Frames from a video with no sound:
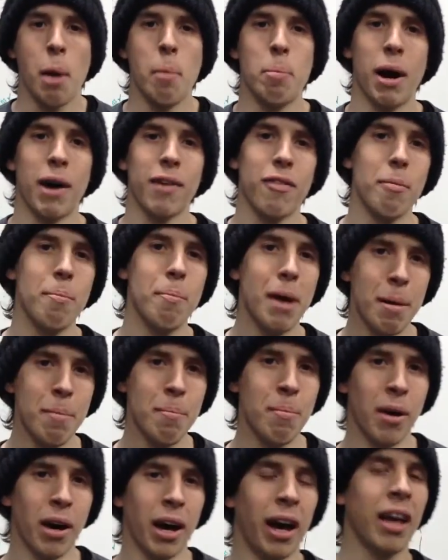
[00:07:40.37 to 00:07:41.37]
But
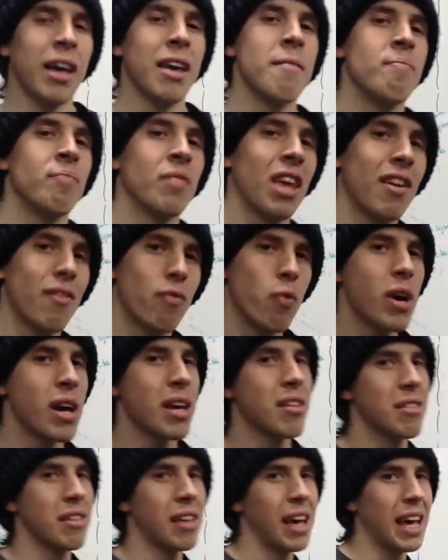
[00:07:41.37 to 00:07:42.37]
remember, if we're
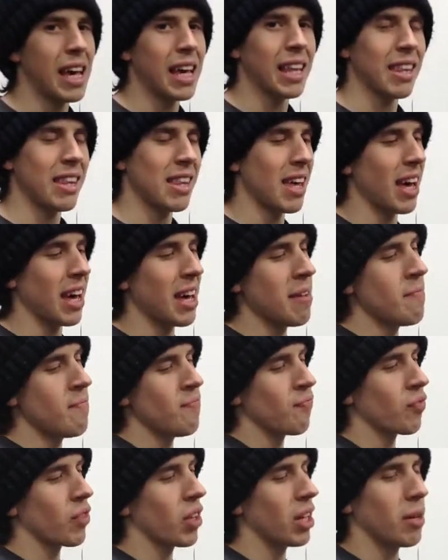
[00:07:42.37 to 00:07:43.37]
saying
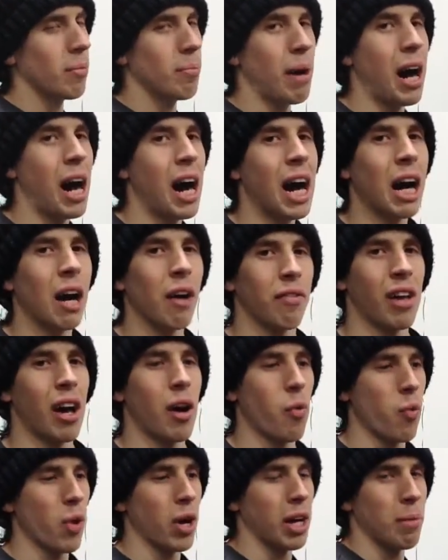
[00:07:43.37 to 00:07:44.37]
that part of
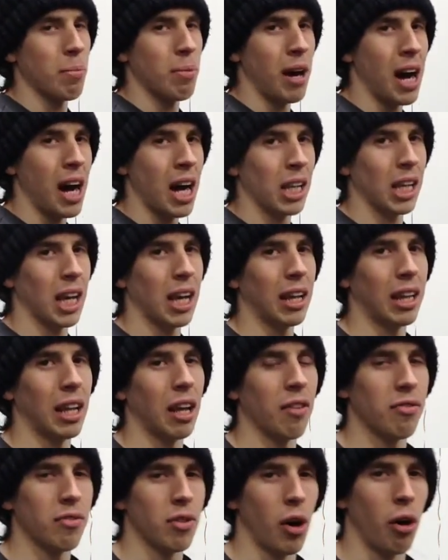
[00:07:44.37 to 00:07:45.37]
that wing, part of that
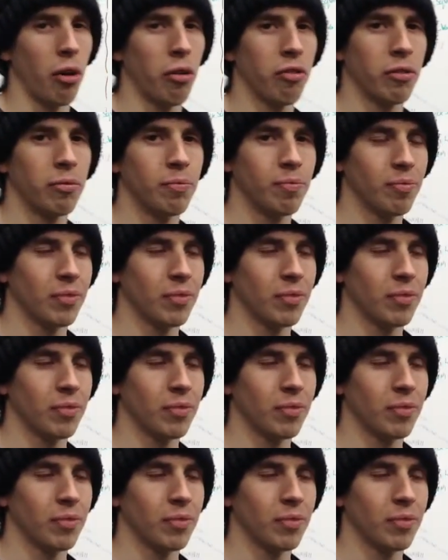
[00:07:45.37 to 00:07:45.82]
lift off,